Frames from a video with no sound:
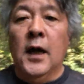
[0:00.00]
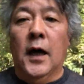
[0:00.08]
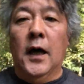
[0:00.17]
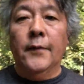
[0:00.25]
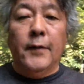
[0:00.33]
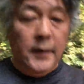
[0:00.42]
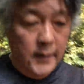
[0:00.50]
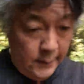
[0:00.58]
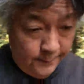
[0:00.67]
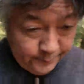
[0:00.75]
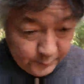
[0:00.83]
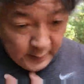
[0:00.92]
However,
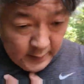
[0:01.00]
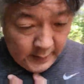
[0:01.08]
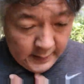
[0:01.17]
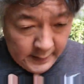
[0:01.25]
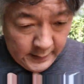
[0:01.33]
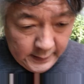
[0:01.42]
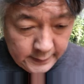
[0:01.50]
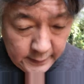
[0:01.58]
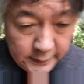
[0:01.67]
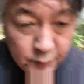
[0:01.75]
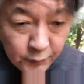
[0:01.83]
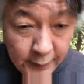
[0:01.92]
in the
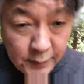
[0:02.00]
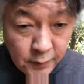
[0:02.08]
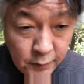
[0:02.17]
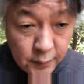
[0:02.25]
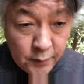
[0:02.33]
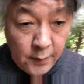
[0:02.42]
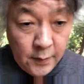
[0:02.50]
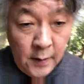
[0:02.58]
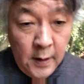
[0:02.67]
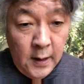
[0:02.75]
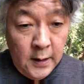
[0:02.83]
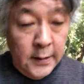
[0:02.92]
introduction to
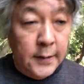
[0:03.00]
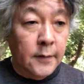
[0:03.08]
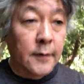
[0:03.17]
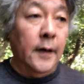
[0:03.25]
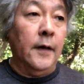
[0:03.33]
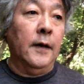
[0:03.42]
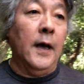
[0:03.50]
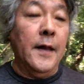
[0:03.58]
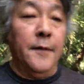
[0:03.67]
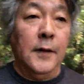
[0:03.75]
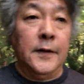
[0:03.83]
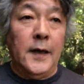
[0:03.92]
this
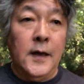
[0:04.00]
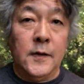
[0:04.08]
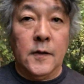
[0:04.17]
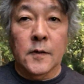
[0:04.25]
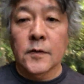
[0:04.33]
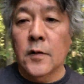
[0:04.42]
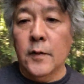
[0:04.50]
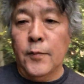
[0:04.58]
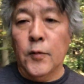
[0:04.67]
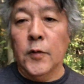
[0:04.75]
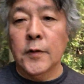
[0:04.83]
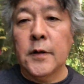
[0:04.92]
otherwise excellent
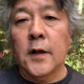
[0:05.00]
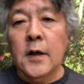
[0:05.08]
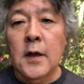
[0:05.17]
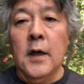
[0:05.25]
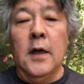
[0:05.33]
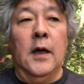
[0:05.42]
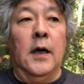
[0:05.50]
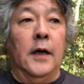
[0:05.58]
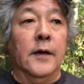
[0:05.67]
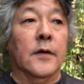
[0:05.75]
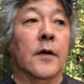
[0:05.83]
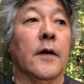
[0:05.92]
report,
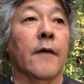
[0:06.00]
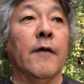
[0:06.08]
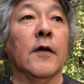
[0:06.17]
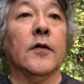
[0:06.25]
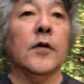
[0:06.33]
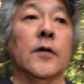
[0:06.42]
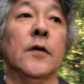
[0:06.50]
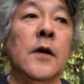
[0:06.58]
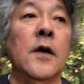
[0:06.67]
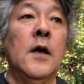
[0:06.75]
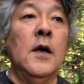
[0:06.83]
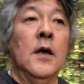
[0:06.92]
it referred to
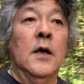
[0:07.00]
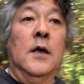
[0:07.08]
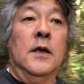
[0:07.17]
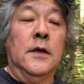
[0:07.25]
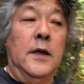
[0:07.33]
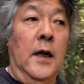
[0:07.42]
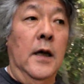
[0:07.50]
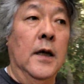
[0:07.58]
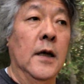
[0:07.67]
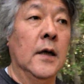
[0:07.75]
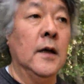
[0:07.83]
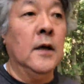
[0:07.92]
the
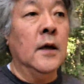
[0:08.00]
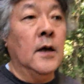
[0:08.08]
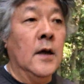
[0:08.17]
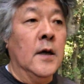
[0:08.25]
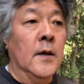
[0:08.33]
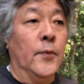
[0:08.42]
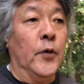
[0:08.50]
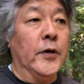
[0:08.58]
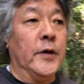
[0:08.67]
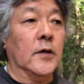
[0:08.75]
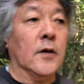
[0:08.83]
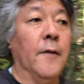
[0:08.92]

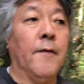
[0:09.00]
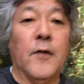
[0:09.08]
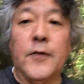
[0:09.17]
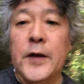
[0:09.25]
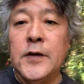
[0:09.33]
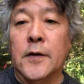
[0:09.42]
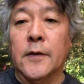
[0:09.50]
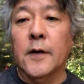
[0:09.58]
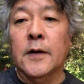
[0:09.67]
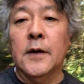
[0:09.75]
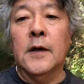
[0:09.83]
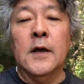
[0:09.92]
political confrontation
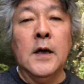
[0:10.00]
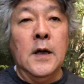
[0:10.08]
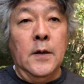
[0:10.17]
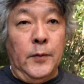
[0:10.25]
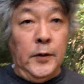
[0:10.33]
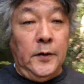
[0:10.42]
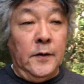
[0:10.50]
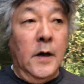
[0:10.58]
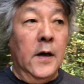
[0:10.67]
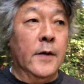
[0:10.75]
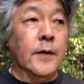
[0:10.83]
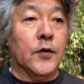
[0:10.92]
between
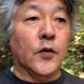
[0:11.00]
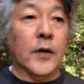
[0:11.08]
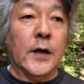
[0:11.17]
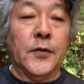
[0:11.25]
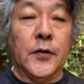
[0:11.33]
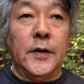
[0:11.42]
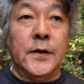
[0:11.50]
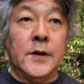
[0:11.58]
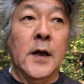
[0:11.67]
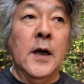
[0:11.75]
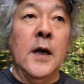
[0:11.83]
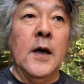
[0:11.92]
the two countries,
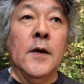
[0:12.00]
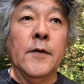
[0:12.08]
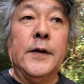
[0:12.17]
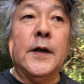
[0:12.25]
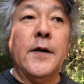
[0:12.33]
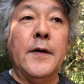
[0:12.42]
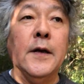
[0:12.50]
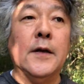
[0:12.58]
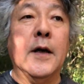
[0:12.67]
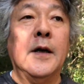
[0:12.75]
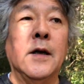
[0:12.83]
which I think